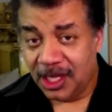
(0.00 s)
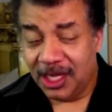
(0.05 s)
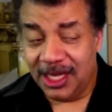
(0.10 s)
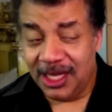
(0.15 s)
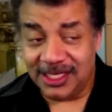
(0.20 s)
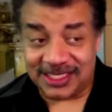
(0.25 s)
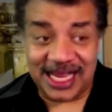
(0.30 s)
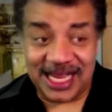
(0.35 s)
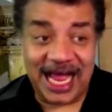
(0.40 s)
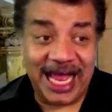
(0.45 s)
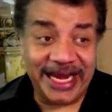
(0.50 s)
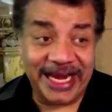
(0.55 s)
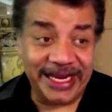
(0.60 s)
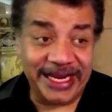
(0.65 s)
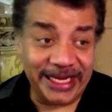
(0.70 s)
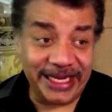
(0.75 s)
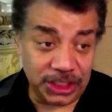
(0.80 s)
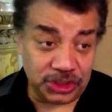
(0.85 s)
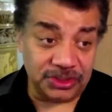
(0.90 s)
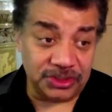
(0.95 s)
it's kind of
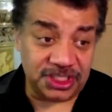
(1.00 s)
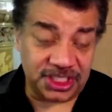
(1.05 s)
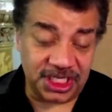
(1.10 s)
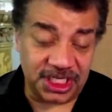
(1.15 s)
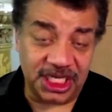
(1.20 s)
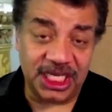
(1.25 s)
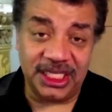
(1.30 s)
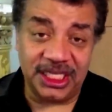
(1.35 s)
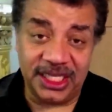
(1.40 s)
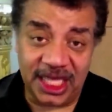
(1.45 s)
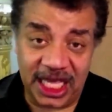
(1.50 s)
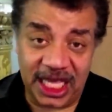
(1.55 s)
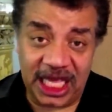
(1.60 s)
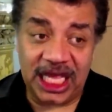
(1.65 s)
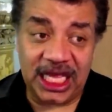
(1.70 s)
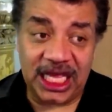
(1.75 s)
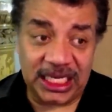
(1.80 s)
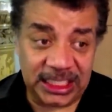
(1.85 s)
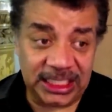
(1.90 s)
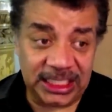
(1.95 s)
interesting
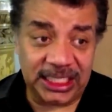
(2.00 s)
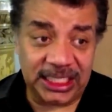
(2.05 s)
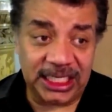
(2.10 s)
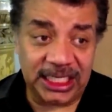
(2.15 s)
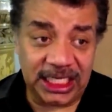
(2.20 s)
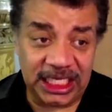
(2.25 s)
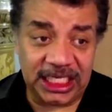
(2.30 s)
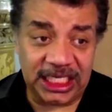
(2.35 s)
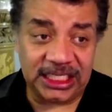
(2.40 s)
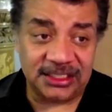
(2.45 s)
that he